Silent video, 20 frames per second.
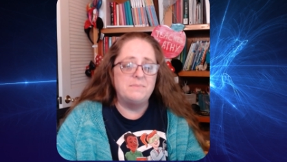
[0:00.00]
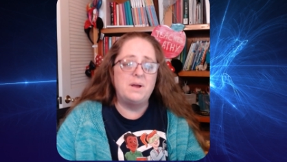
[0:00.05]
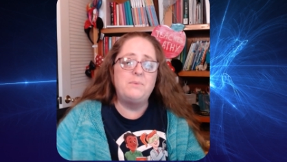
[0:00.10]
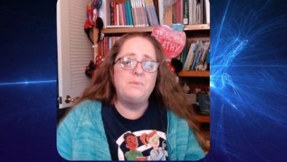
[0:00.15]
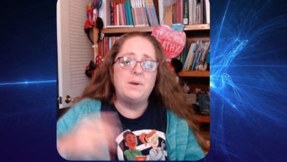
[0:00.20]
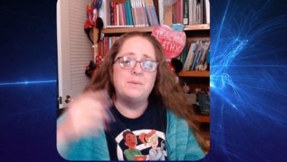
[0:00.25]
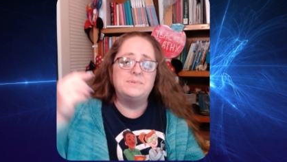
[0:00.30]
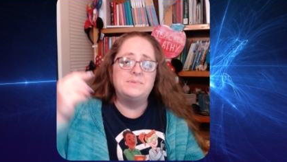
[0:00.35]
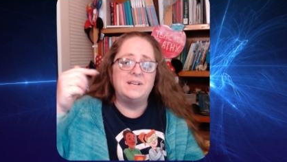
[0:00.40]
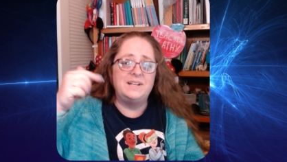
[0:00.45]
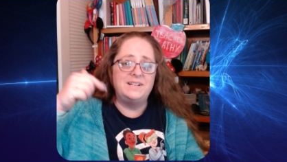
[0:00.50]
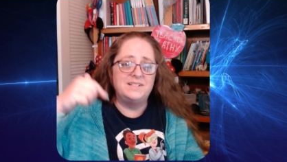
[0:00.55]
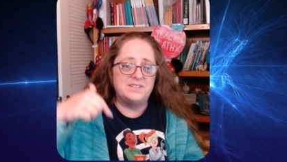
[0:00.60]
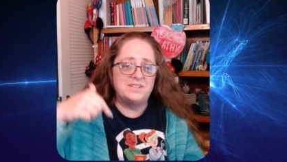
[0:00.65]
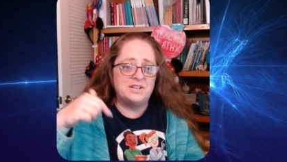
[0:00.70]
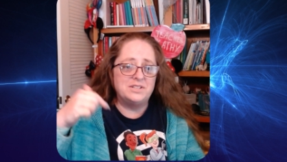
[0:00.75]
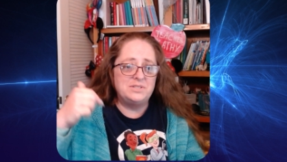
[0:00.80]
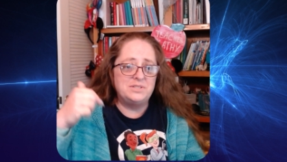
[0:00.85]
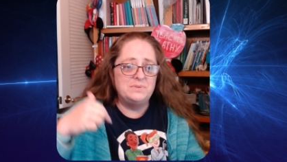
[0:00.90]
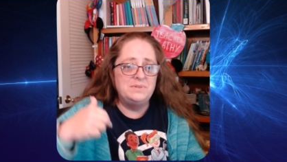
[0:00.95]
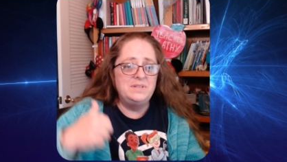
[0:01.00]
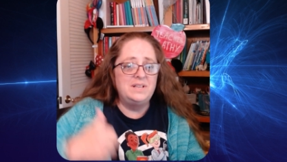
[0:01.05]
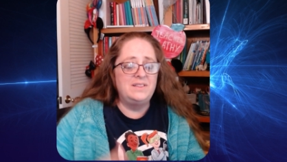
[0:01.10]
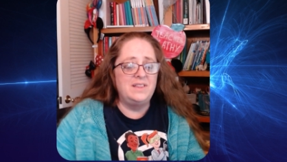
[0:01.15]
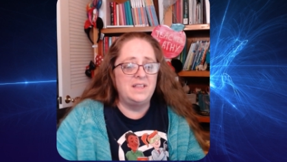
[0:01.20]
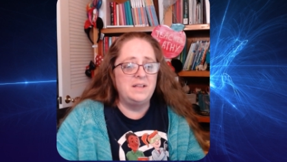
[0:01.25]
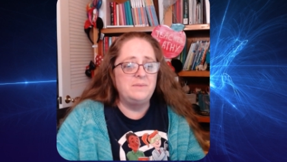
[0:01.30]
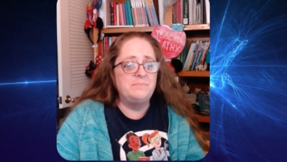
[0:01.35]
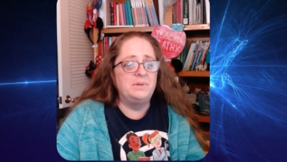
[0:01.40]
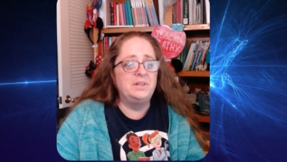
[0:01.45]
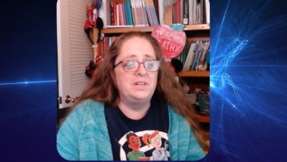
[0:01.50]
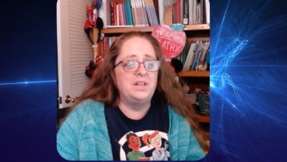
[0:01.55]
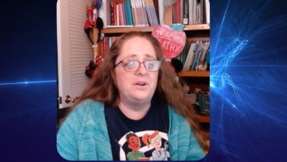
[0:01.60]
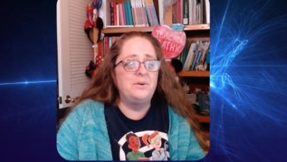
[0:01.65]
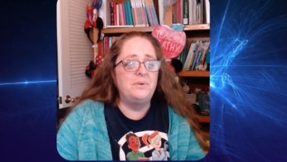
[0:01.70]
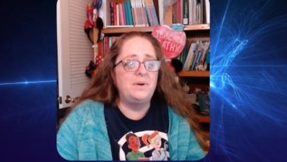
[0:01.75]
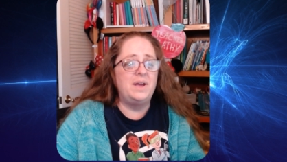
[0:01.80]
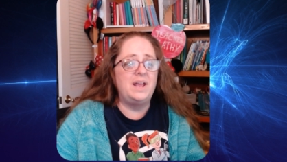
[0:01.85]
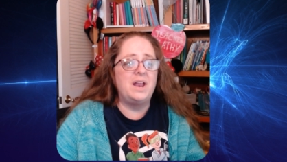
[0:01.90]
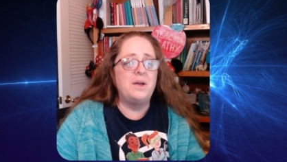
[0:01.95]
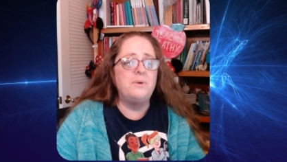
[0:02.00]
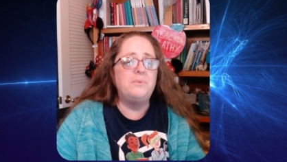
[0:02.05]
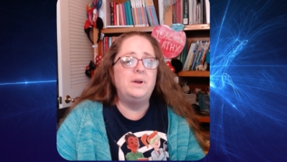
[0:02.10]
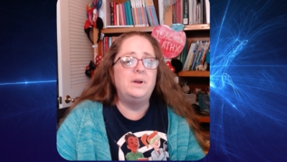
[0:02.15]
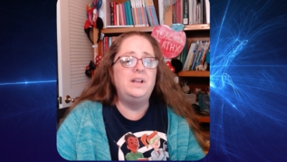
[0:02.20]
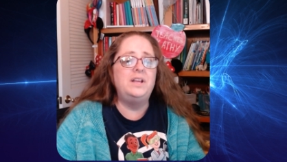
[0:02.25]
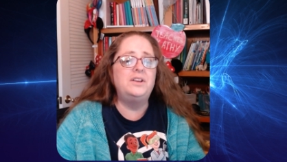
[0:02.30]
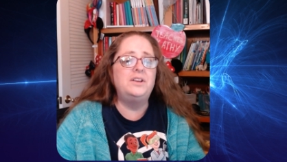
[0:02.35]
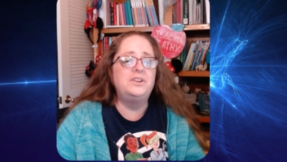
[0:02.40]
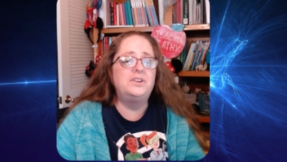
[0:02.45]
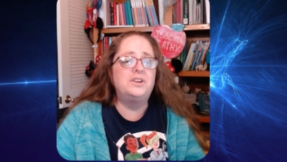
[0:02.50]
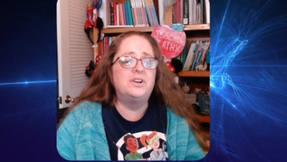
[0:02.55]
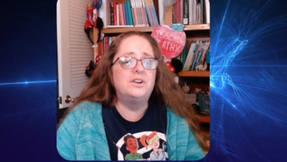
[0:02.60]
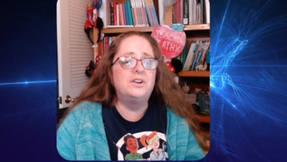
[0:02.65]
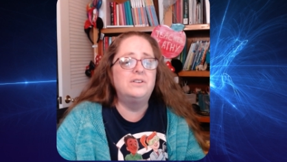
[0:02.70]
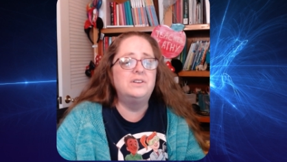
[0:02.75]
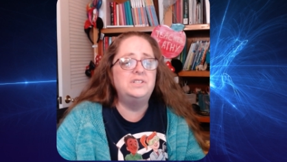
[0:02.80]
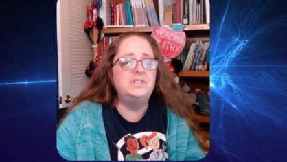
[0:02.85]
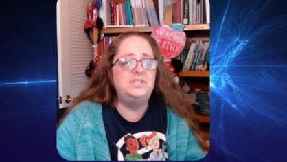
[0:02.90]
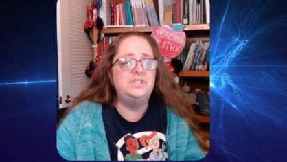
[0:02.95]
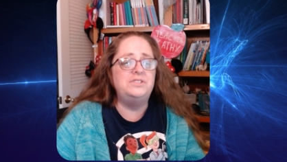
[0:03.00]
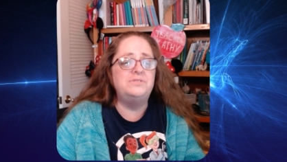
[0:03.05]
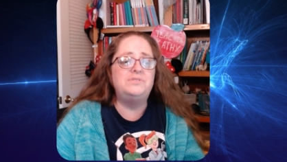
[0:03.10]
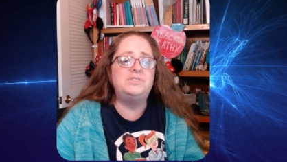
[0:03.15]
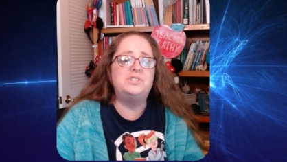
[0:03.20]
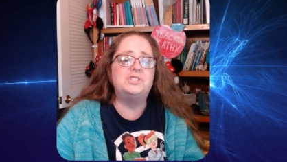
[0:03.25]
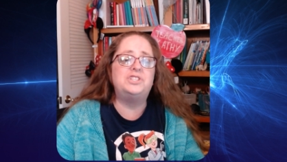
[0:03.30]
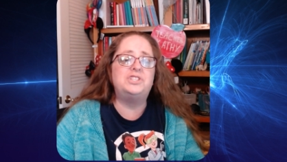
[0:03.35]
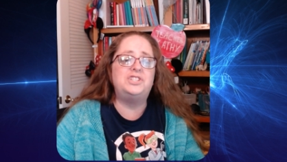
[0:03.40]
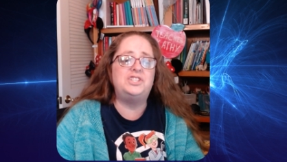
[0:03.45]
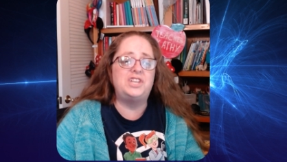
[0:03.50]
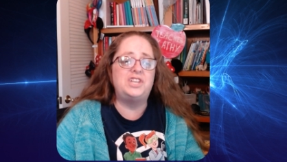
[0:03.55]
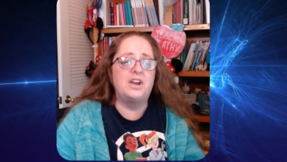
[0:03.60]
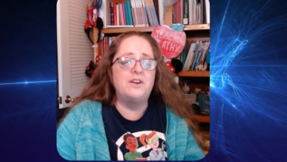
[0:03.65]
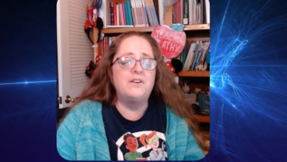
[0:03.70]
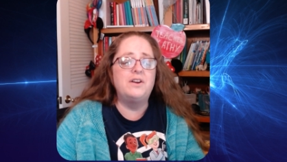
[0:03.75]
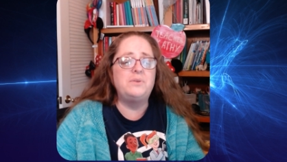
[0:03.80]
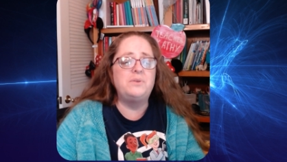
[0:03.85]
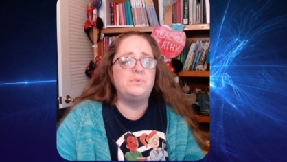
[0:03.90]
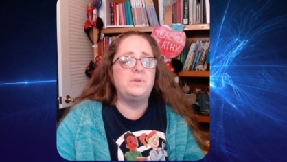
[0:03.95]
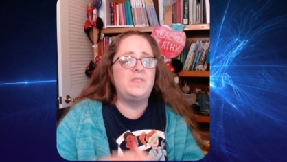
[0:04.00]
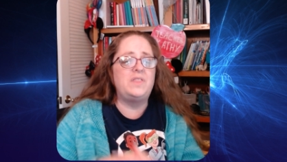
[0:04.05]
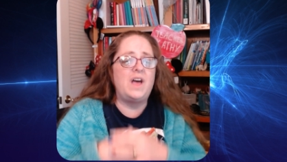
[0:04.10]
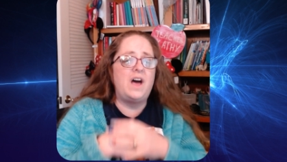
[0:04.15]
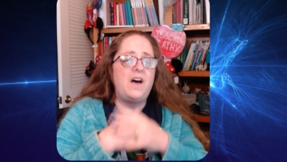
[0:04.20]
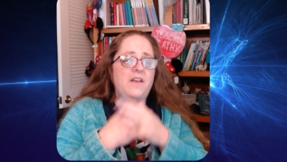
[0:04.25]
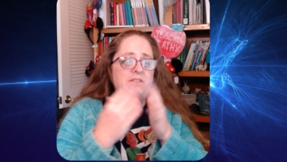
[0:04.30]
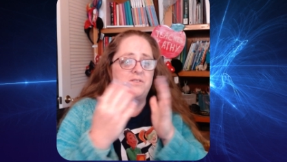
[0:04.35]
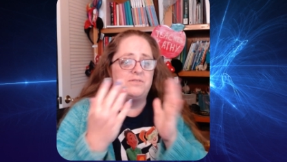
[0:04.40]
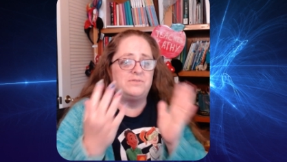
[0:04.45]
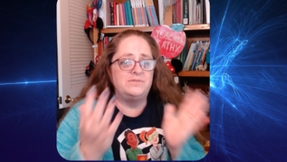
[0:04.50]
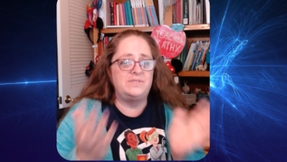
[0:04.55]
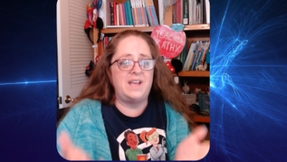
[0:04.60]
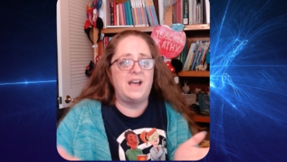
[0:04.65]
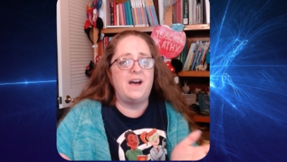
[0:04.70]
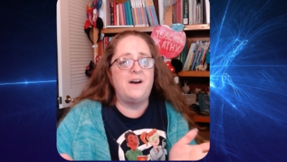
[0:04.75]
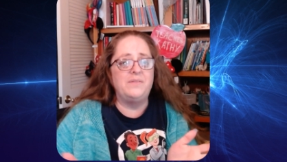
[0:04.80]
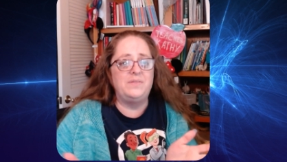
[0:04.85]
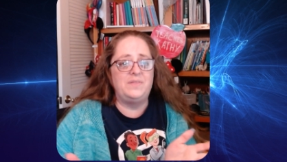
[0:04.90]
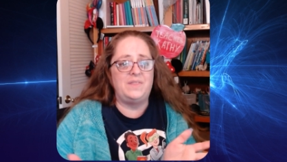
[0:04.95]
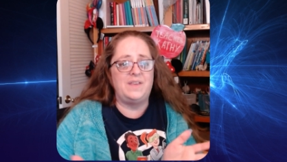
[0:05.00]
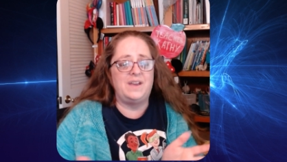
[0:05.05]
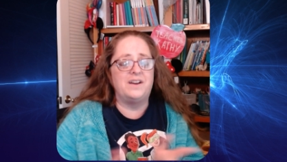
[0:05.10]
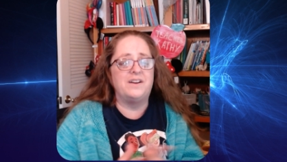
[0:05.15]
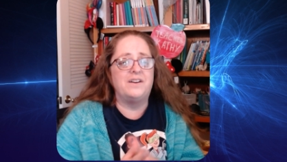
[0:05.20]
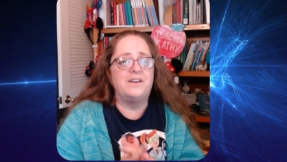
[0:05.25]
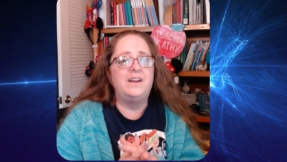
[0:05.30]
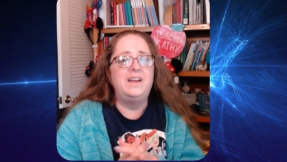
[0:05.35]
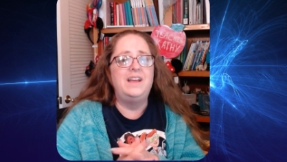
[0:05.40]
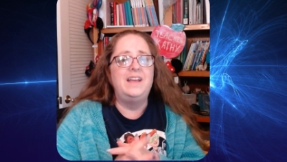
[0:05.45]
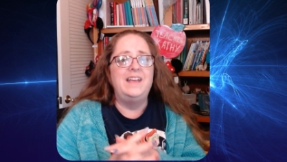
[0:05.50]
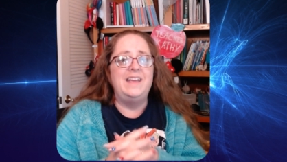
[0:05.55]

My website is also in the link below, and I want to encourage you to share it with others out there